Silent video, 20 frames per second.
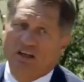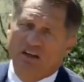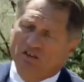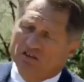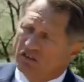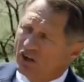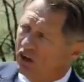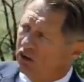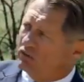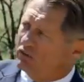
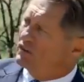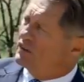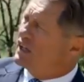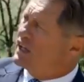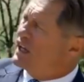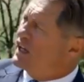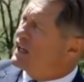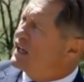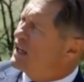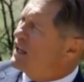So
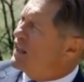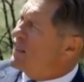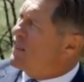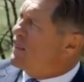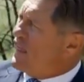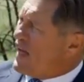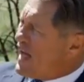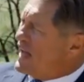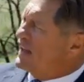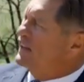
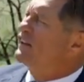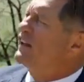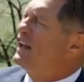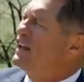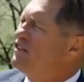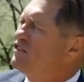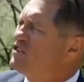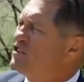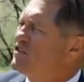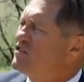that
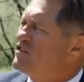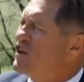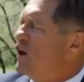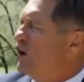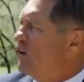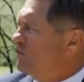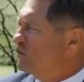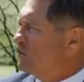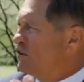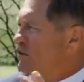lends
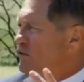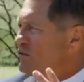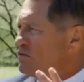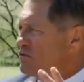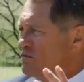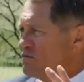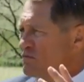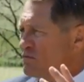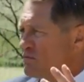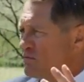itself to
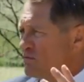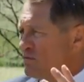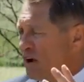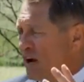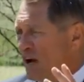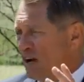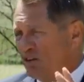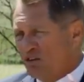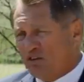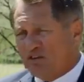
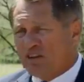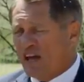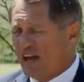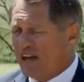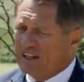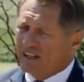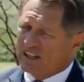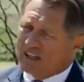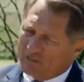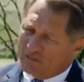
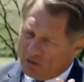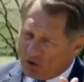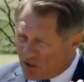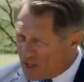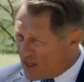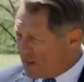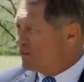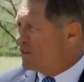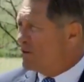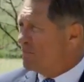understanding that if you
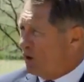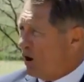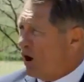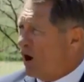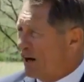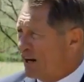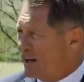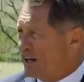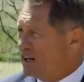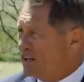give the
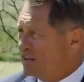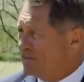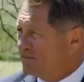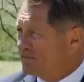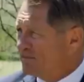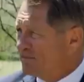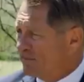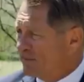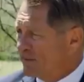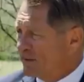body
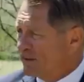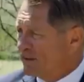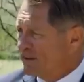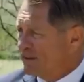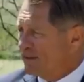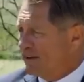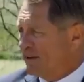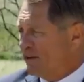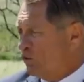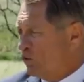
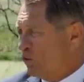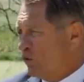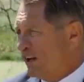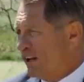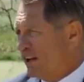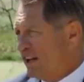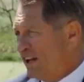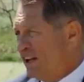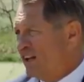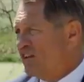what
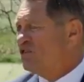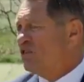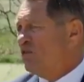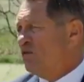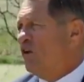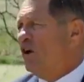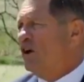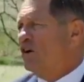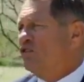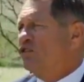it needs to
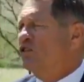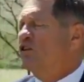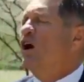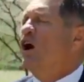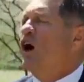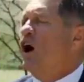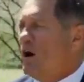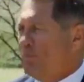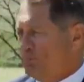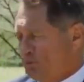function
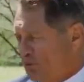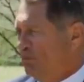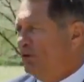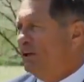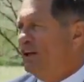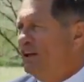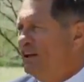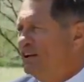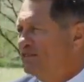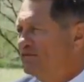
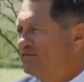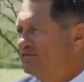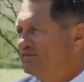optimally,